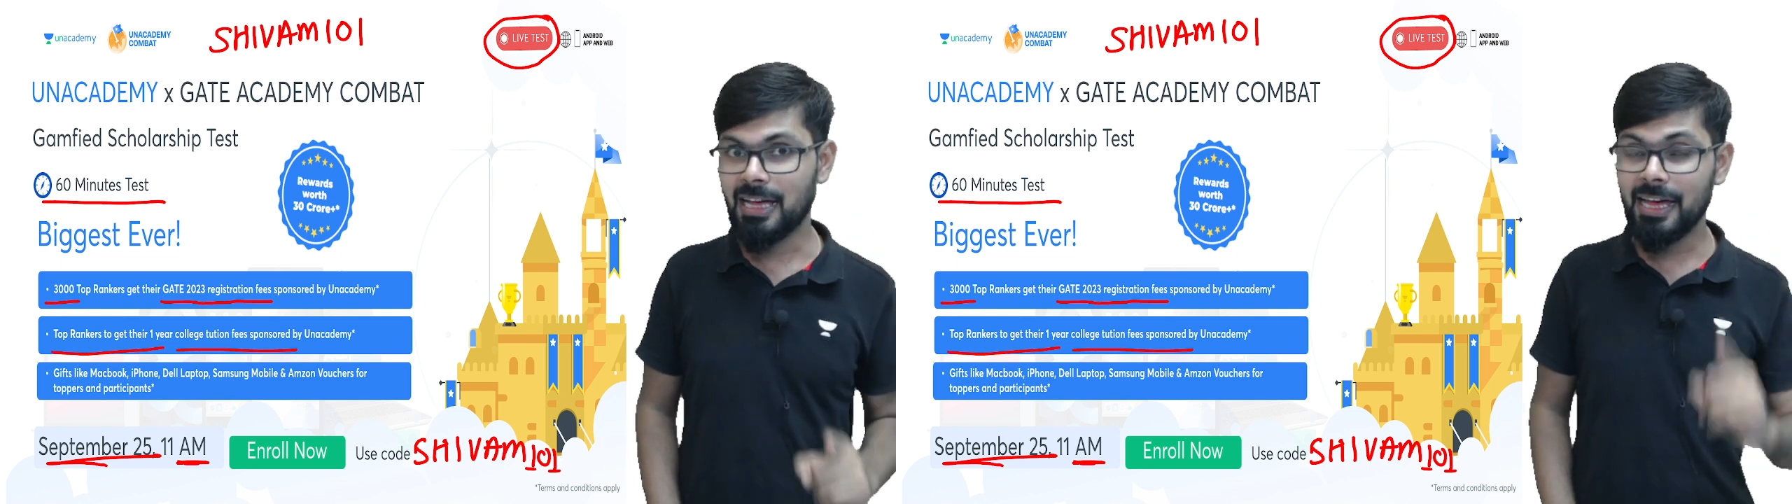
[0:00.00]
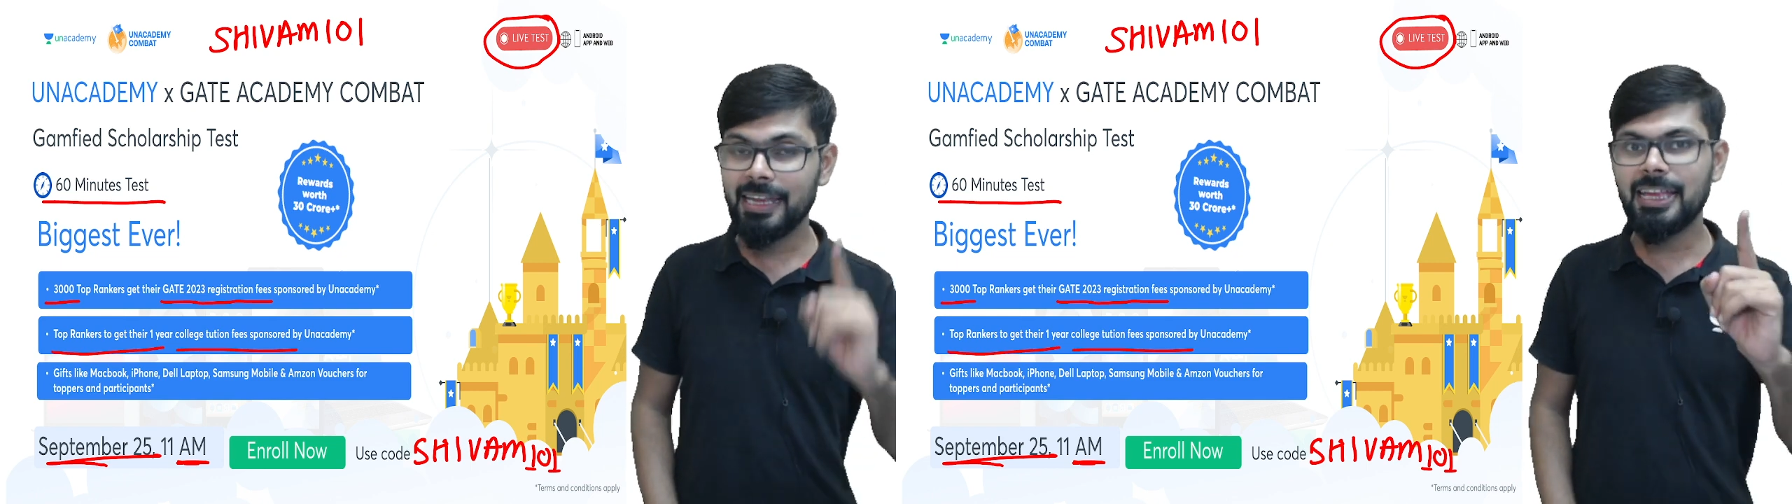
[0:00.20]

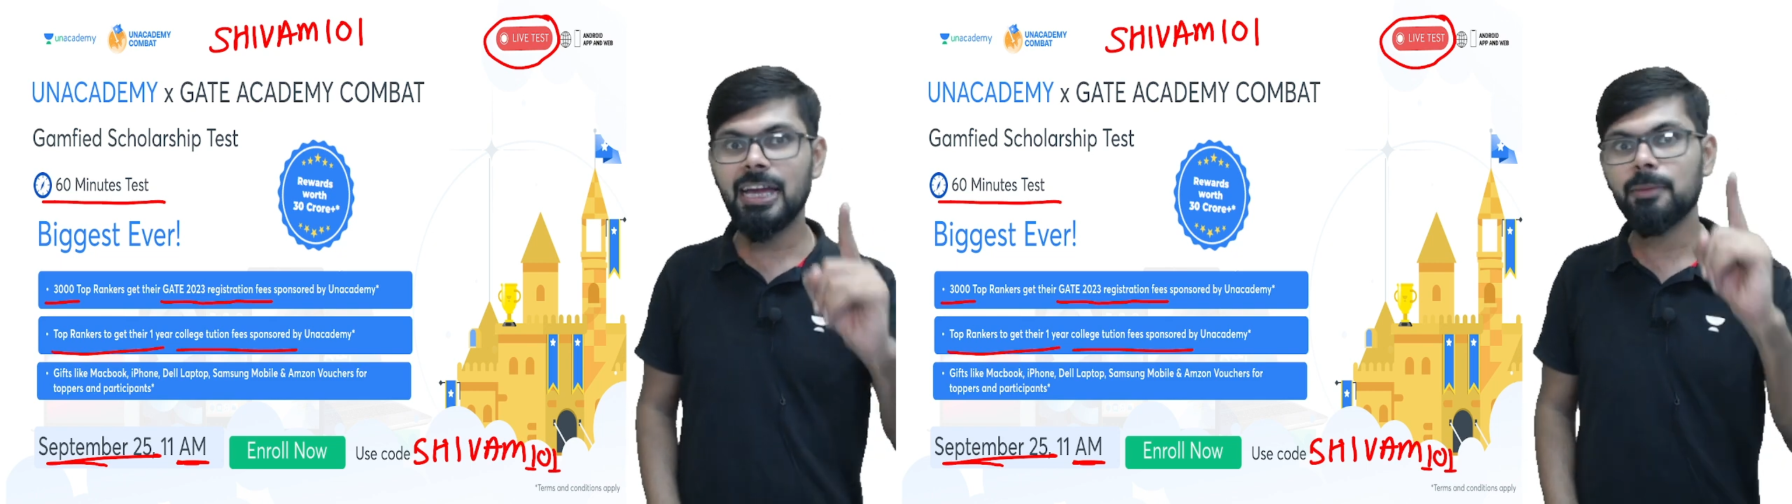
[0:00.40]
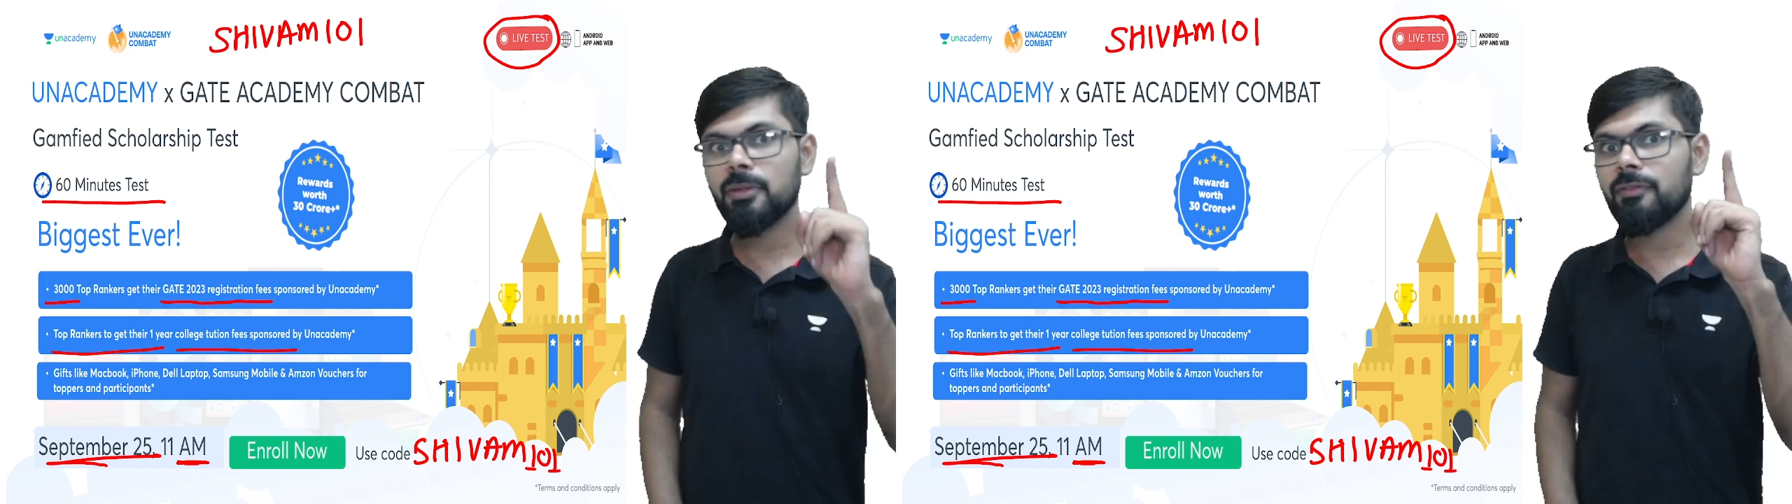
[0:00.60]

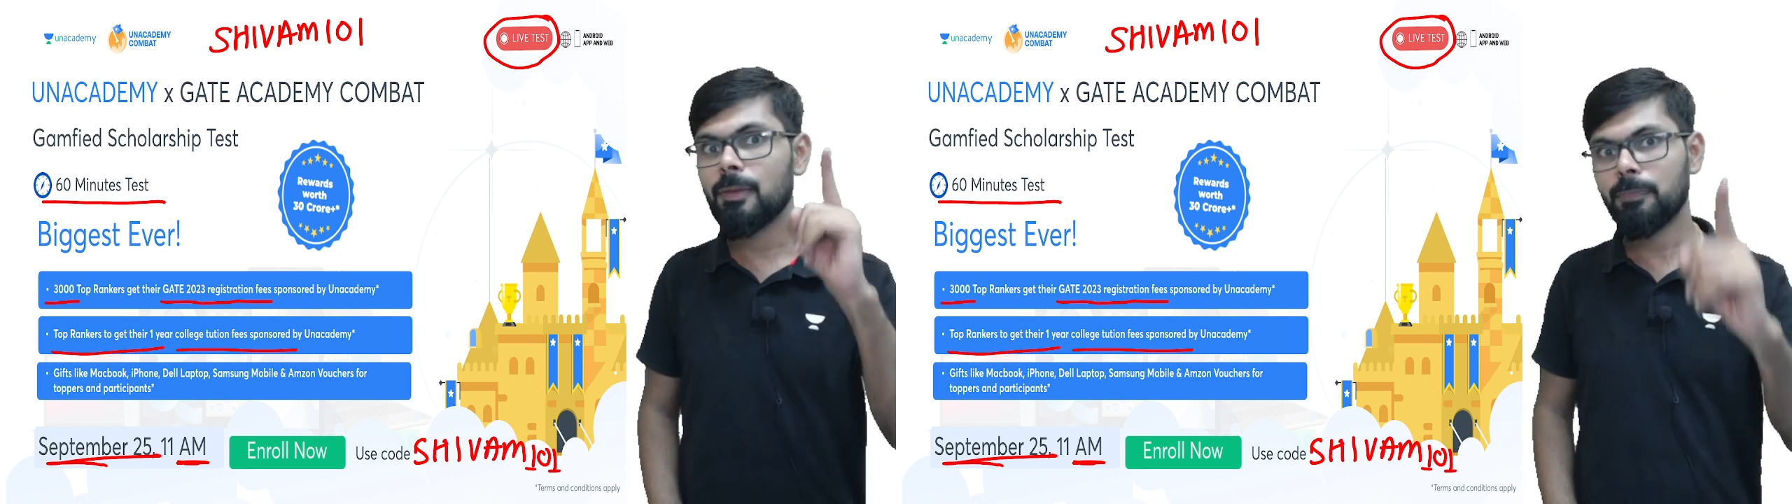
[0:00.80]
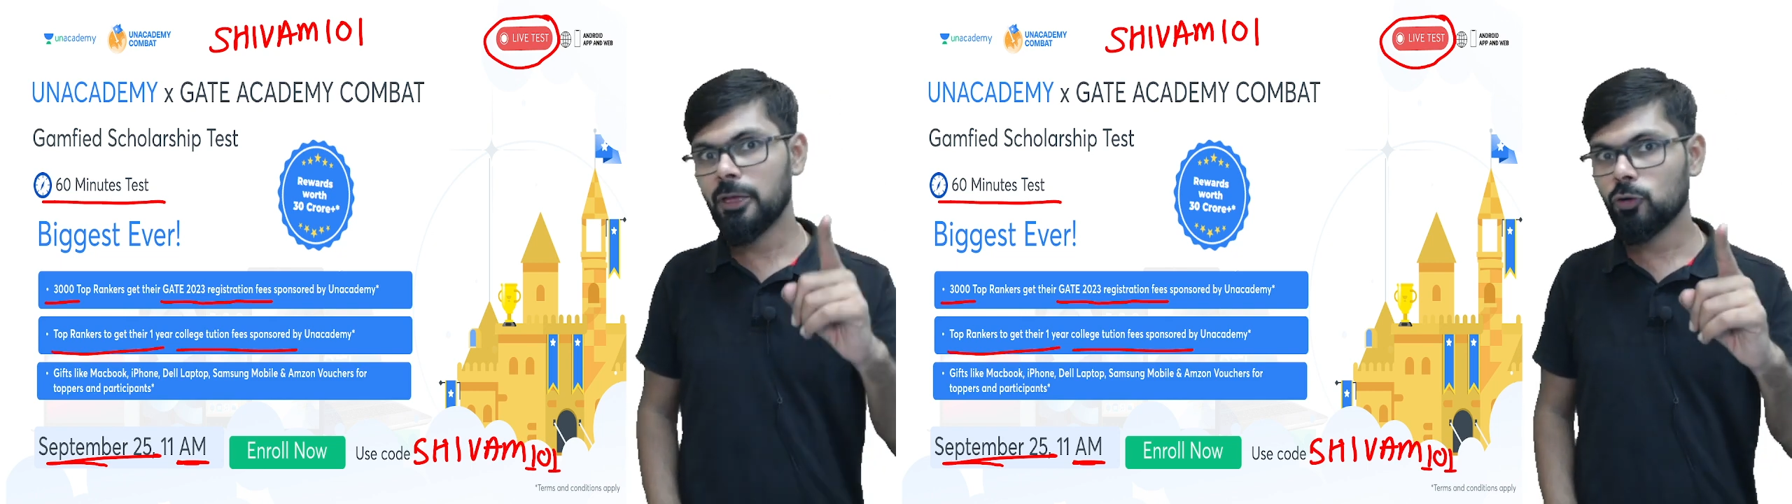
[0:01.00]
Unacademy will
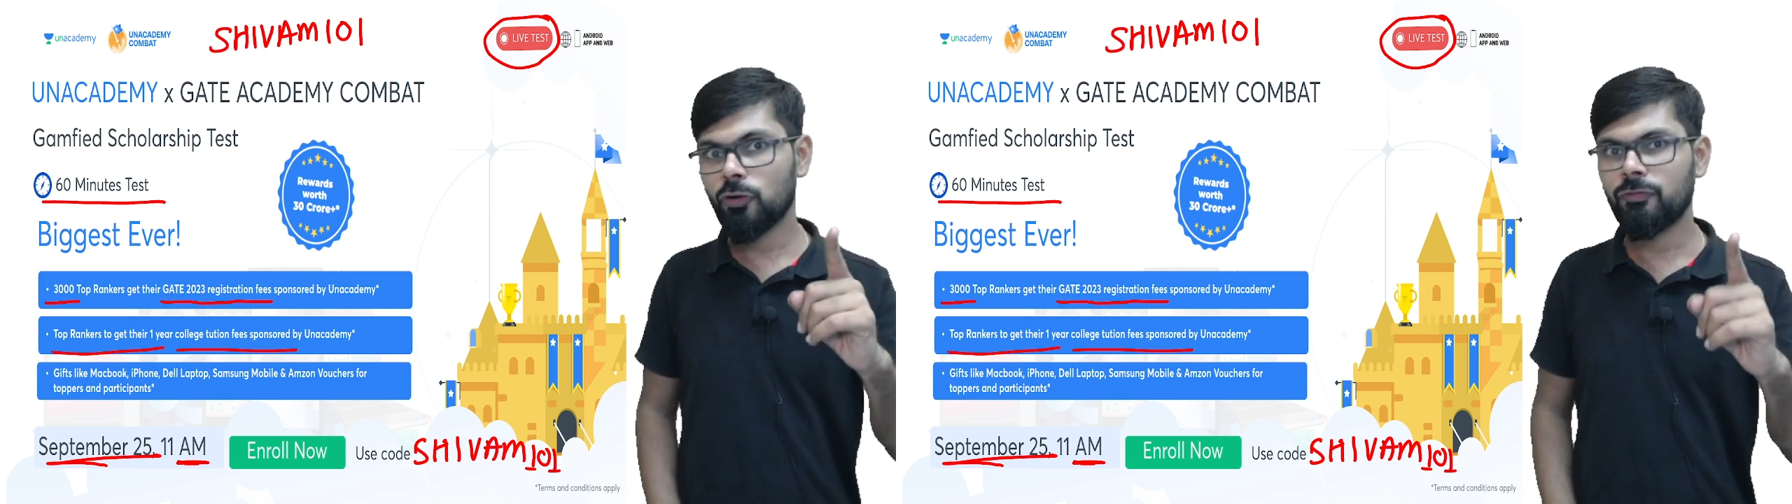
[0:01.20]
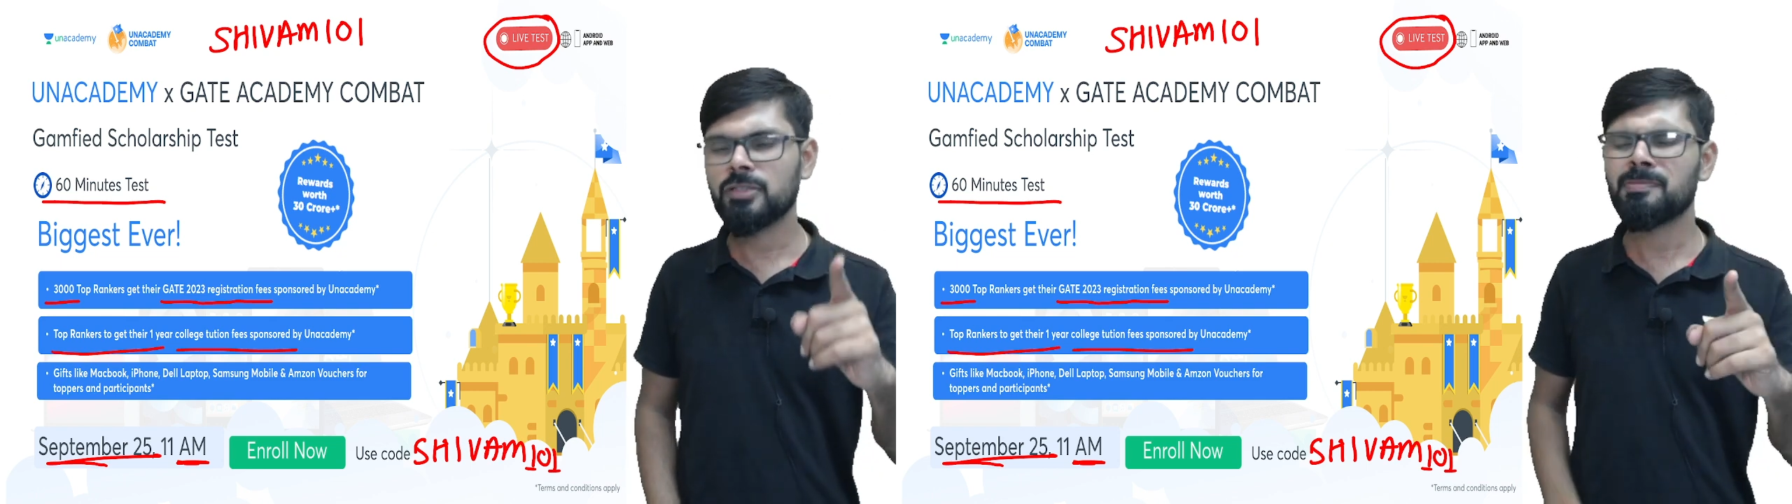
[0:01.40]
pay your fees.